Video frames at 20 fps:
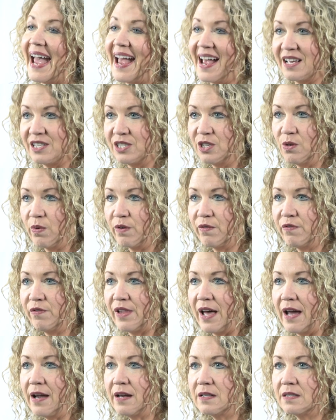As you
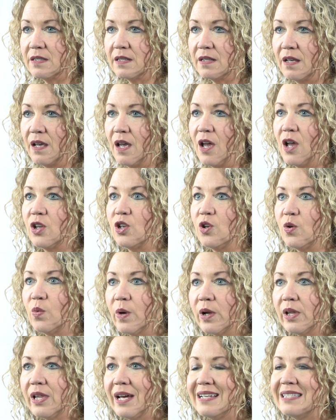reflect, you
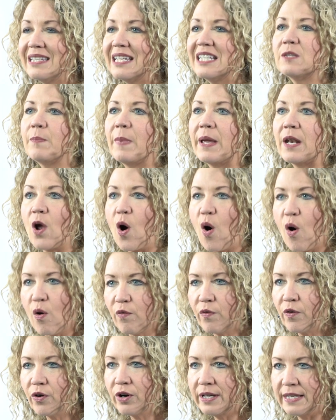realize it's been
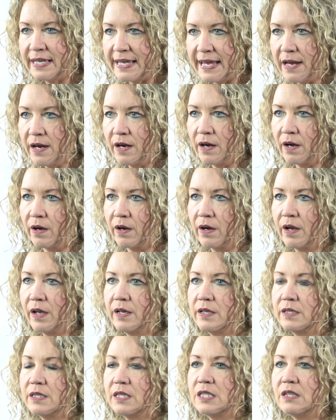over a year
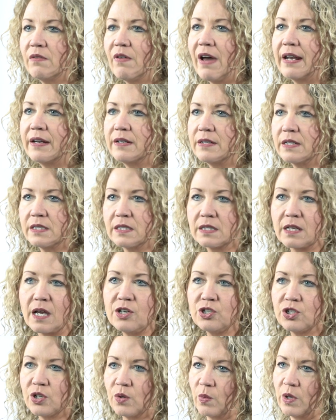since you've had a
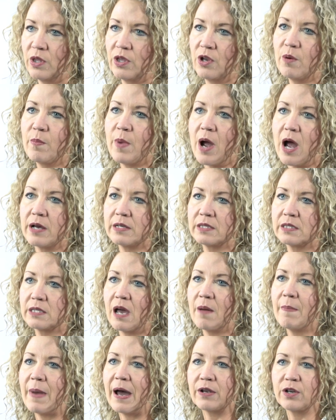discussion with your boss
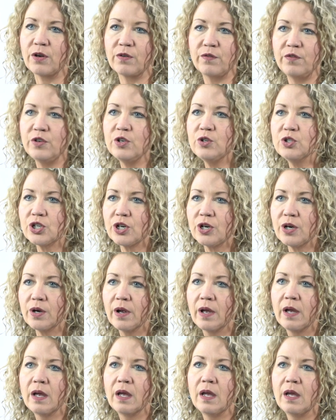about your future,
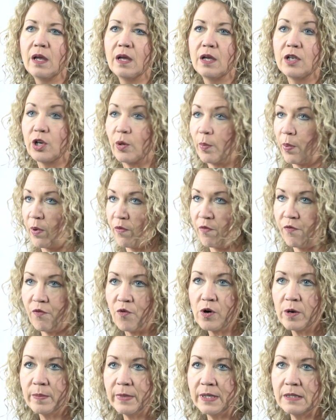your
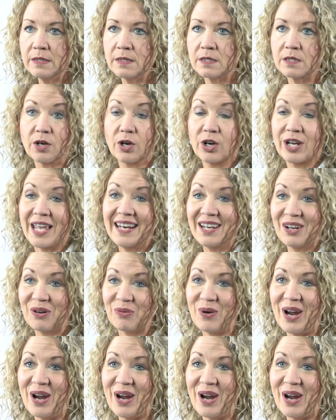performance, or getting a